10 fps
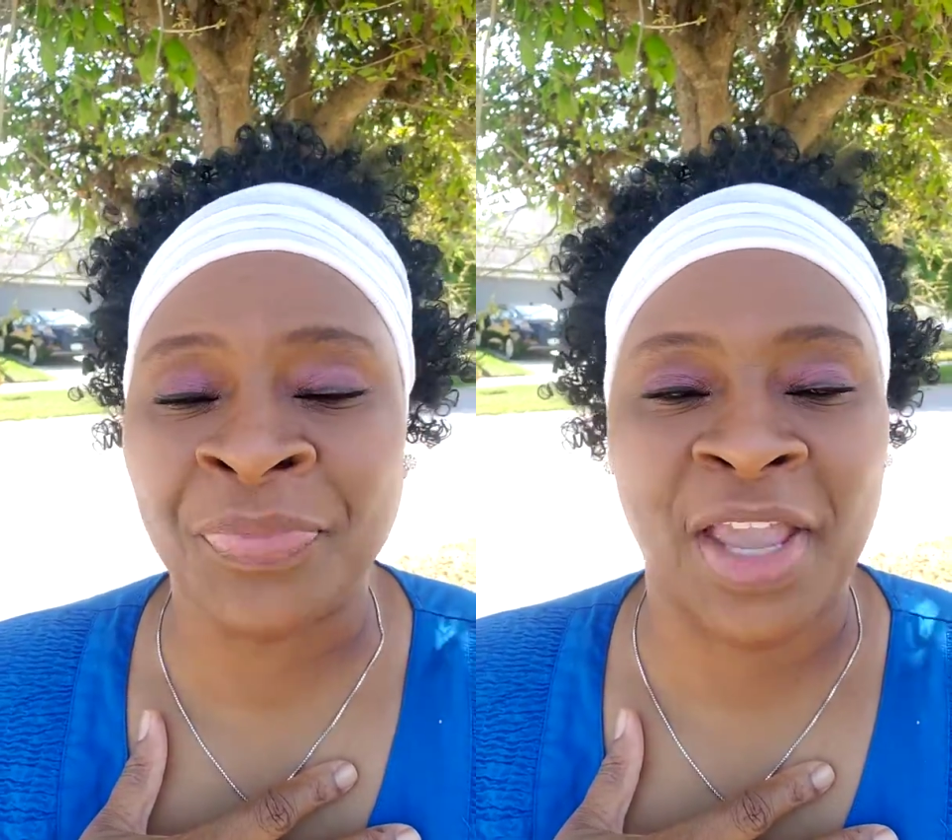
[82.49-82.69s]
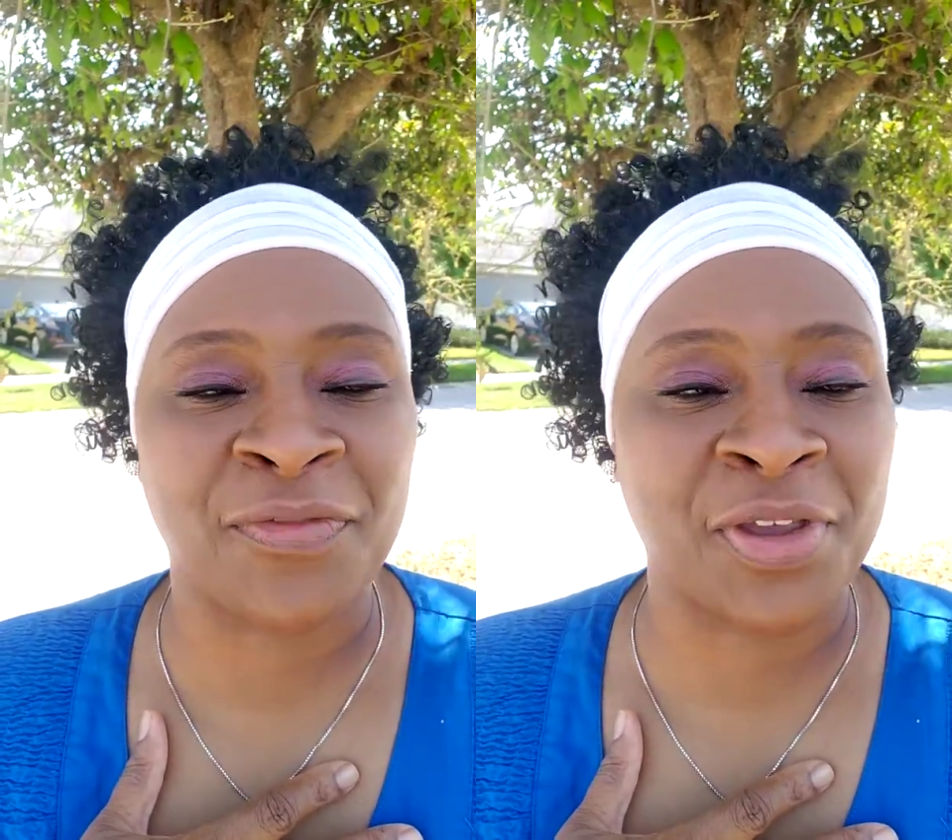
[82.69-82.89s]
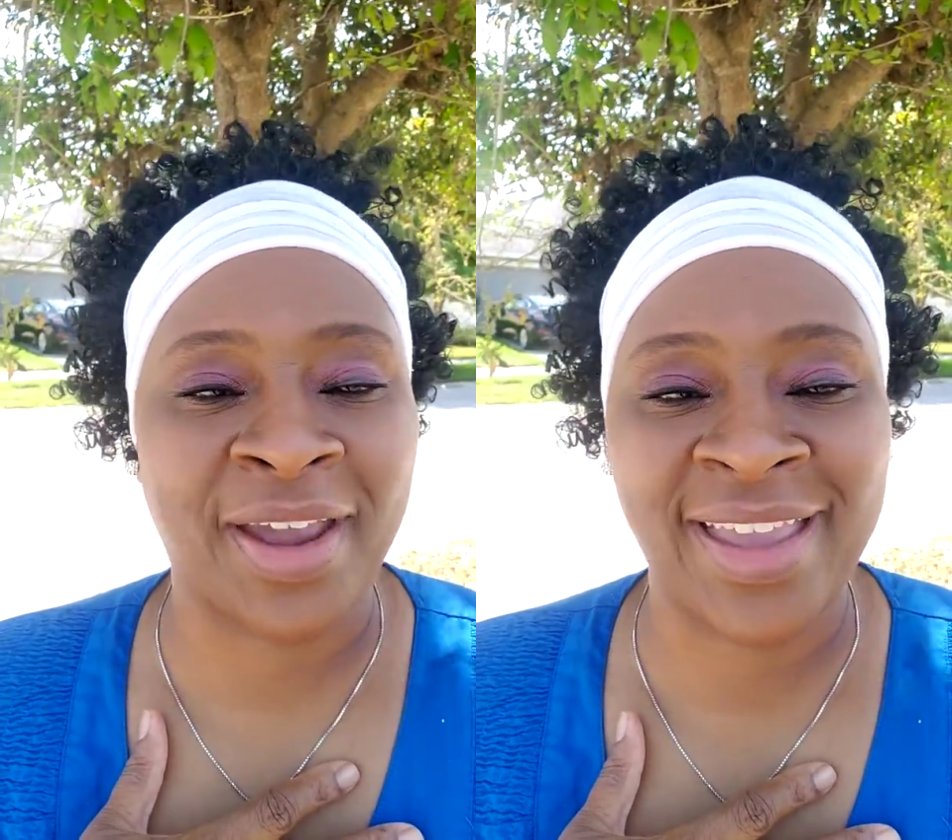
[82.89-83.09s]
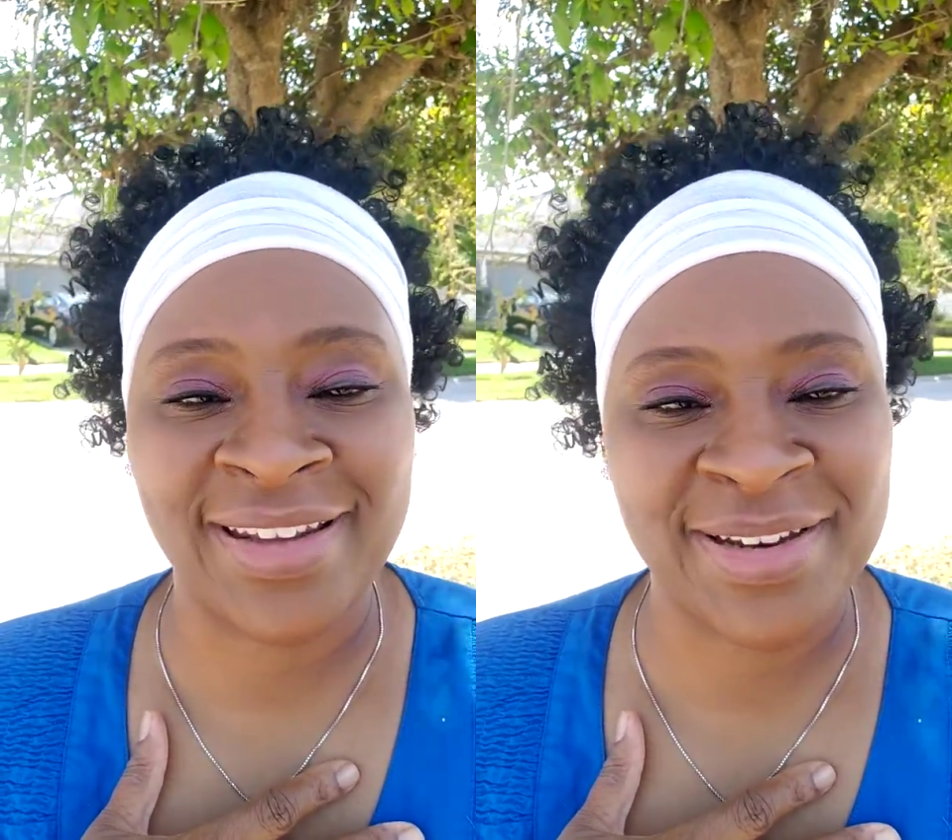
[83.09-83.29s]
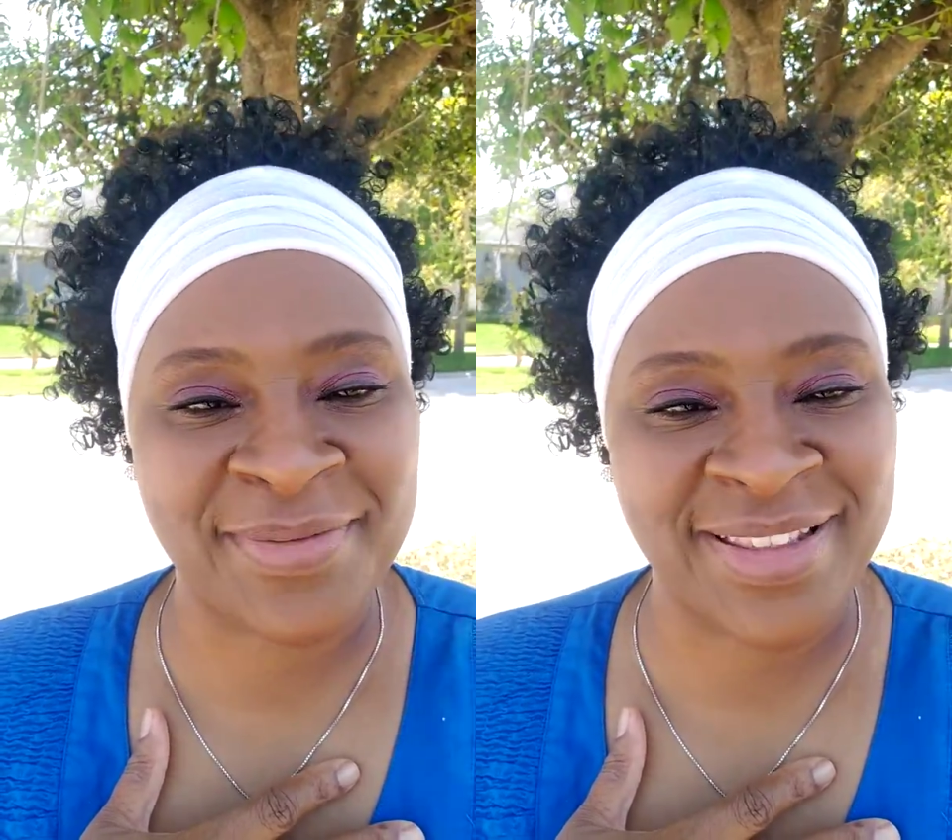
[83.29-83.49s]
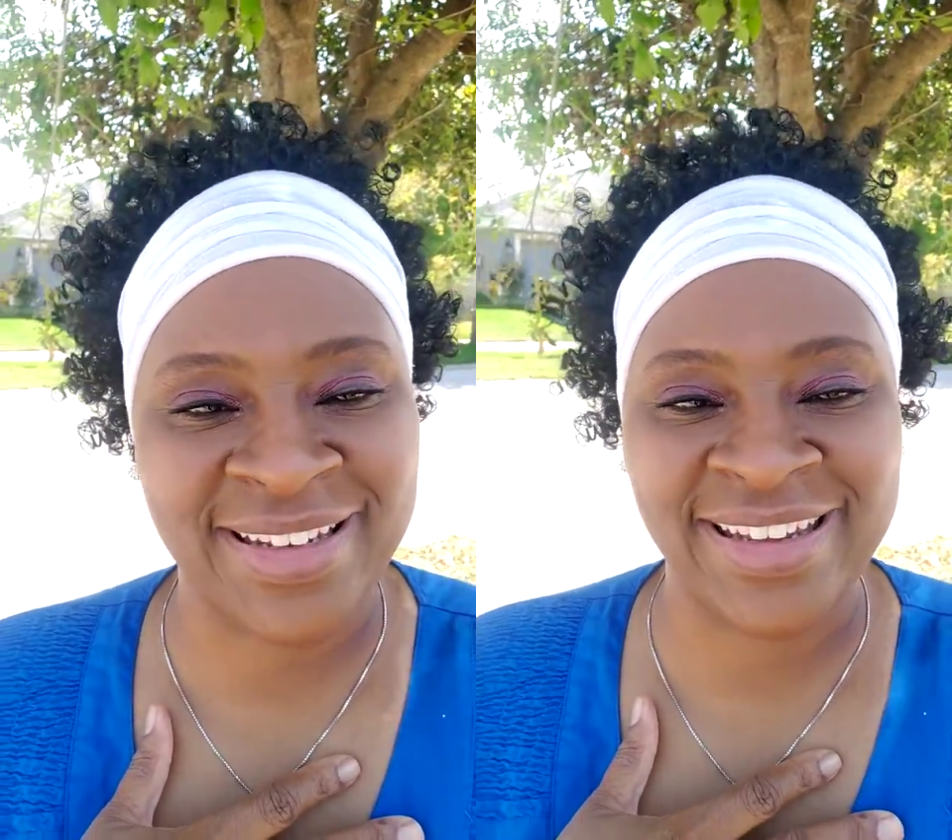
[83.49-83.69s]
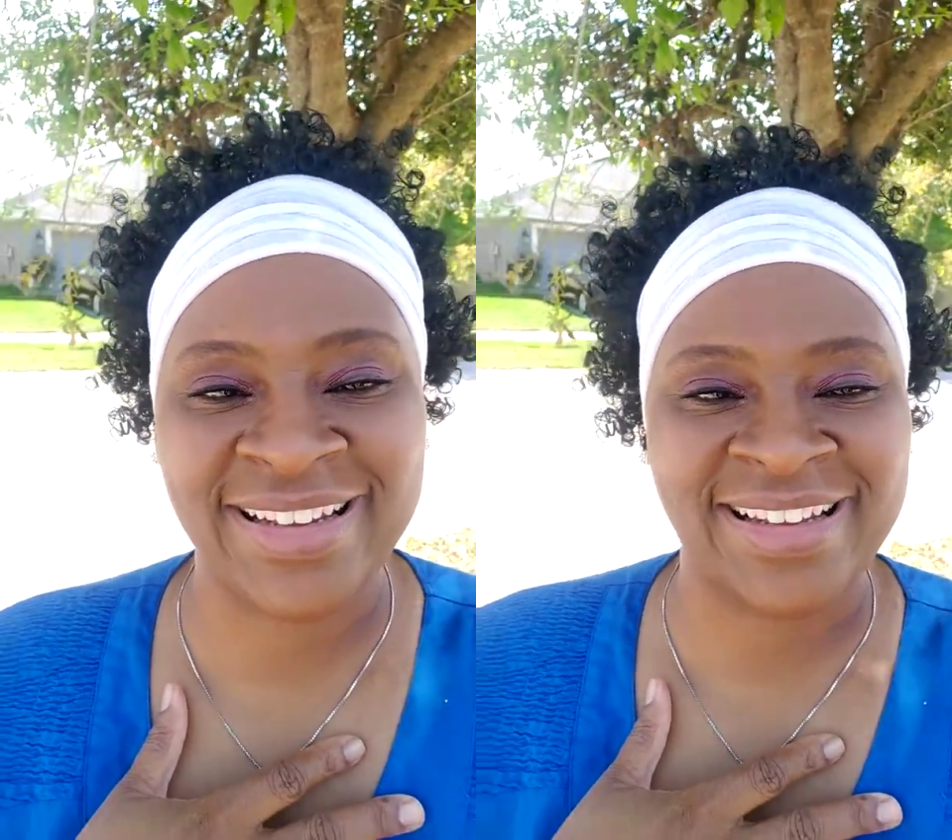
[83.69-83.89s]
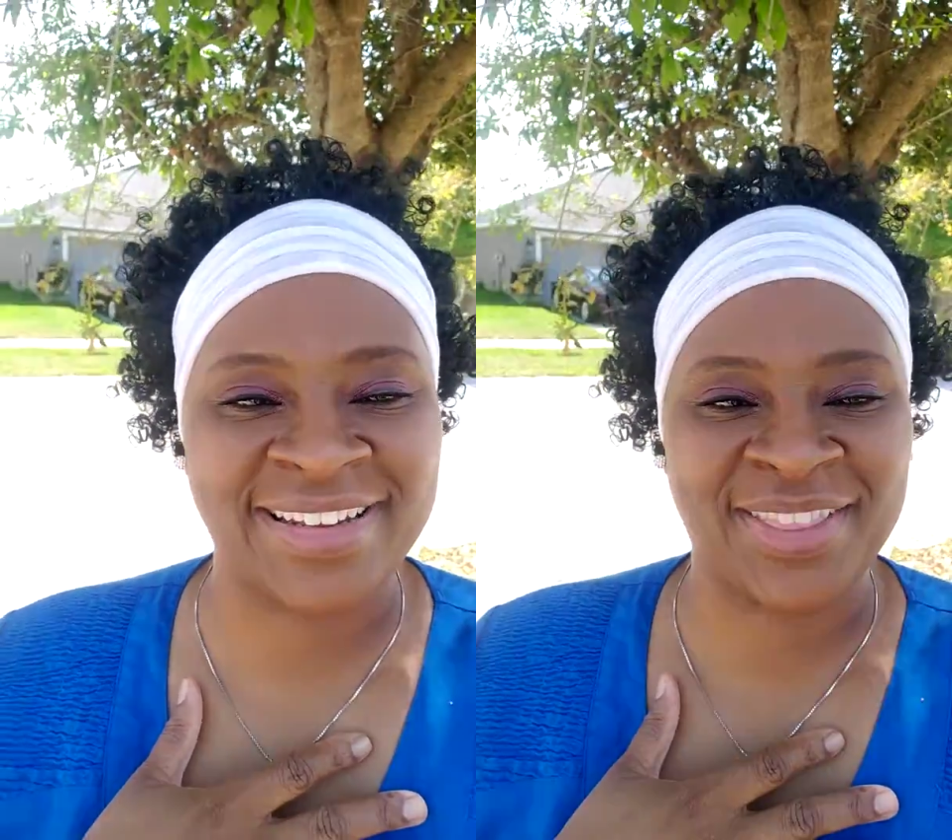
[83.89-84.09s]
If you're handy with a
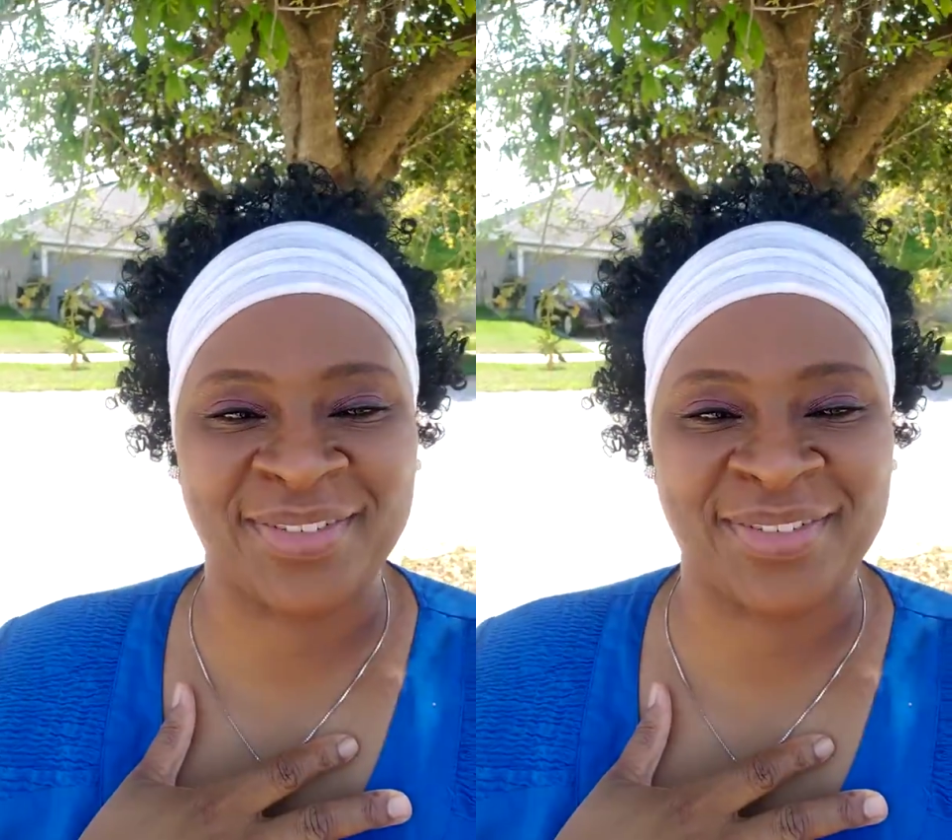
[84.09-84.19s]
needle and